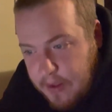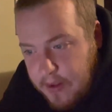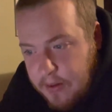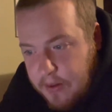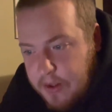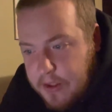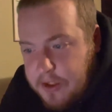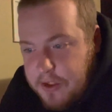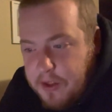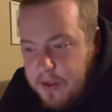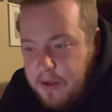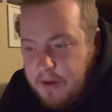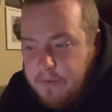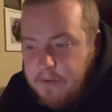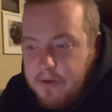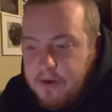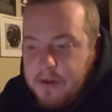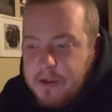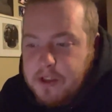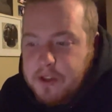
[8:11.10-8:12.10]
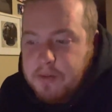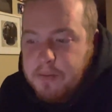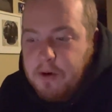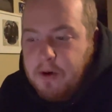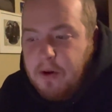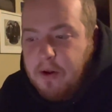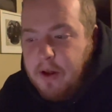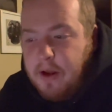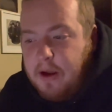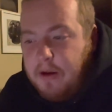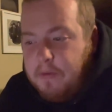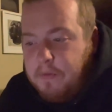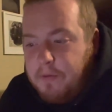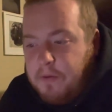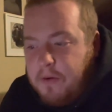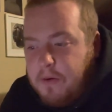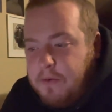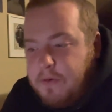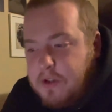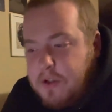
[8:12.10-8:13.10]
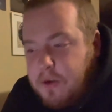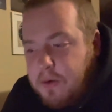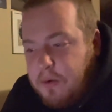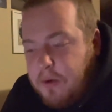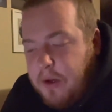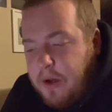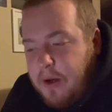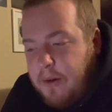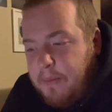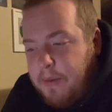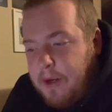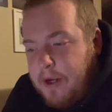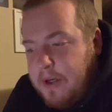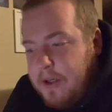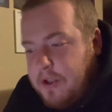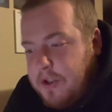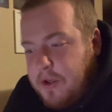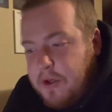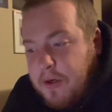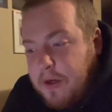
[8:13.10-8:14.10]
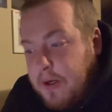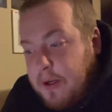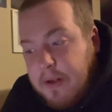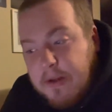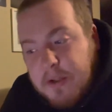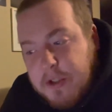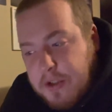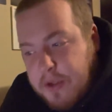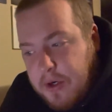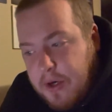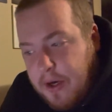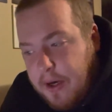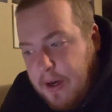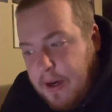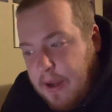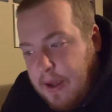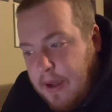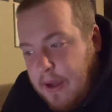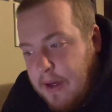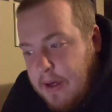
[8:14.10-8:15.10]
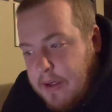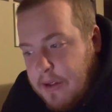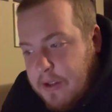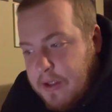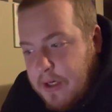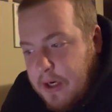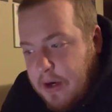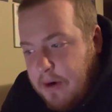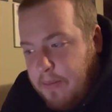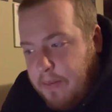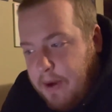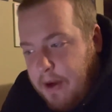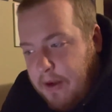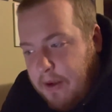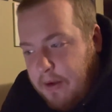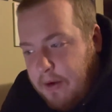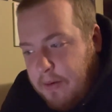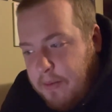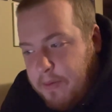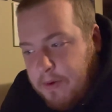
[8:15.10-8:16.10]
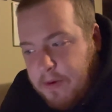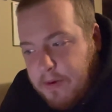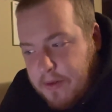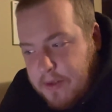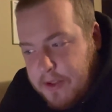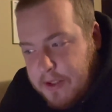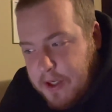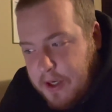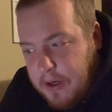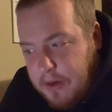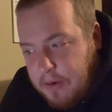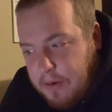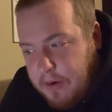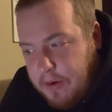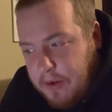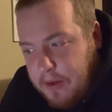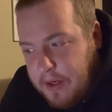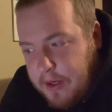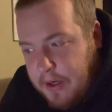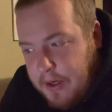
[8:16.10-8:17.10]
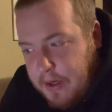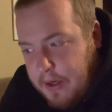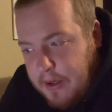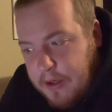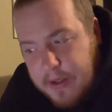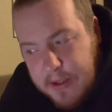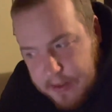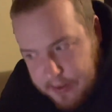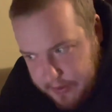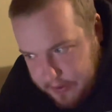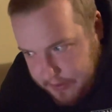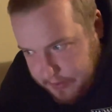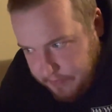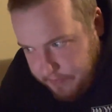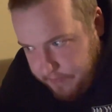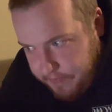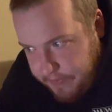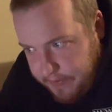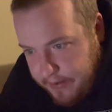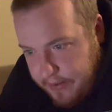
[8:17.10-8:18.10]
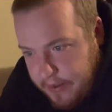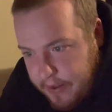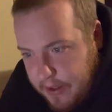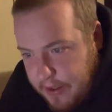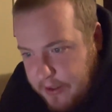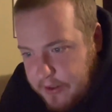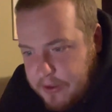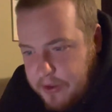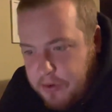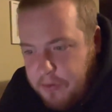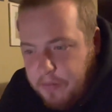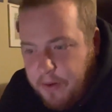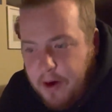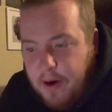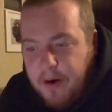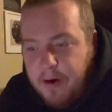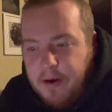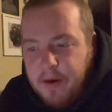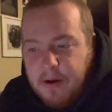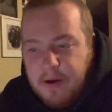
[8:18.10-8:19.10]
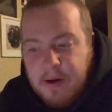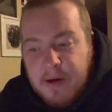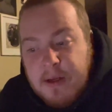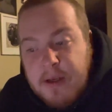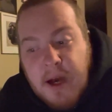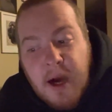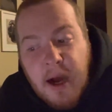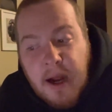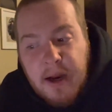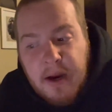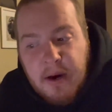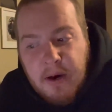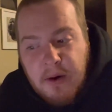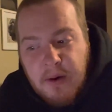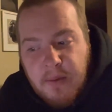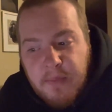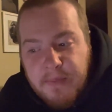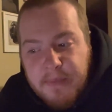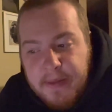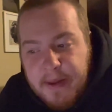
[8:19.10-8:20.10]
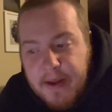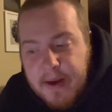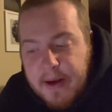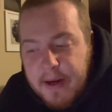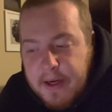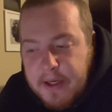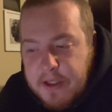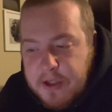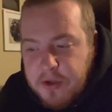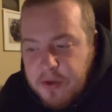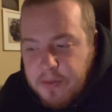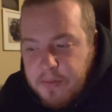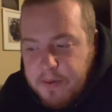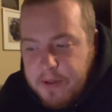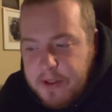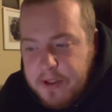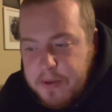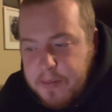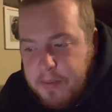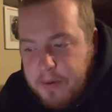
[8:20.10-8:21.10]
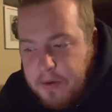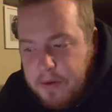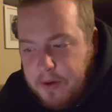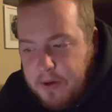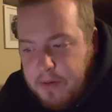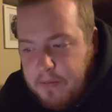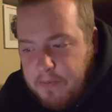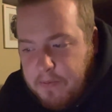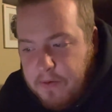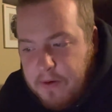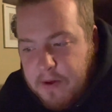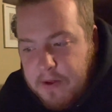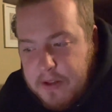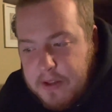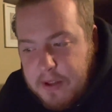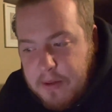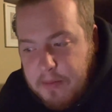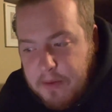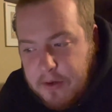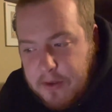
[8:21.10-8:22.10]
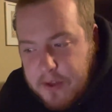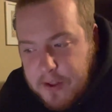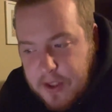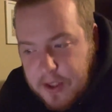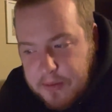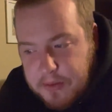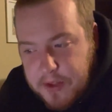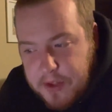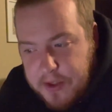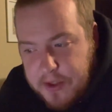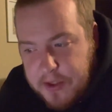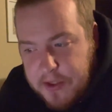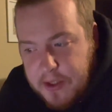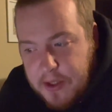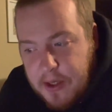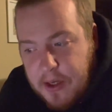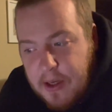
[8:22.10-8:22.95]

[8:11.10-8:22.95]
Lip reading: Watching even a small handful of school anime should illustrate just how malleable the setting really is. Ozu manga Dio and Angel Beats both confront similar subjects